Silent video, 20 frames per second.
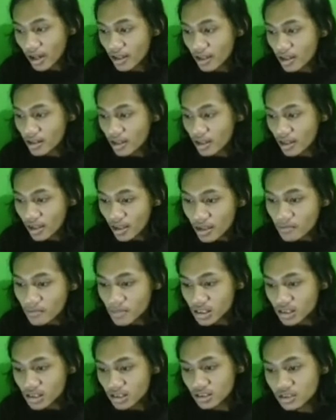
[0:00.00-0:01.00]
and
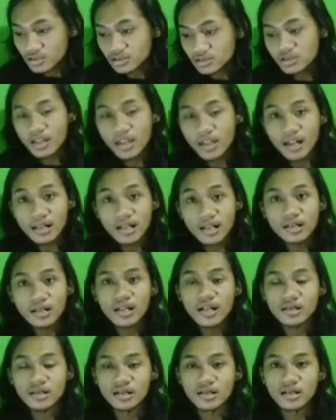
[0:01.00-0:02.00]
similar to satanic
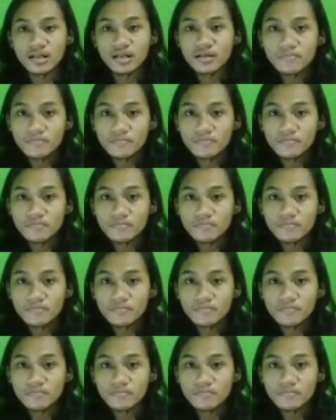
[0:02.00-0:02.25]
litany.